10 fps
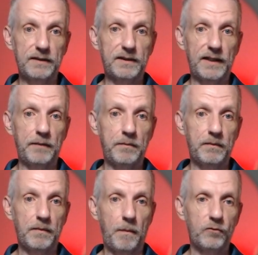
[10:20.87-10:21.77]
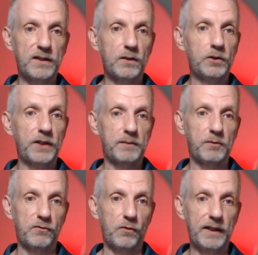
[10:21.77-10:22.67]
same resolution as
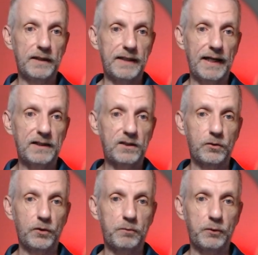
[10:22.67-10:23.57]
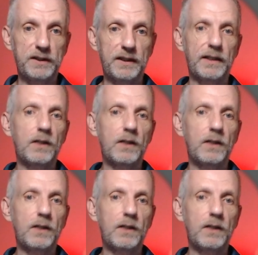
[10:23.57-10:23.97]
before here, DAZ Studio preset,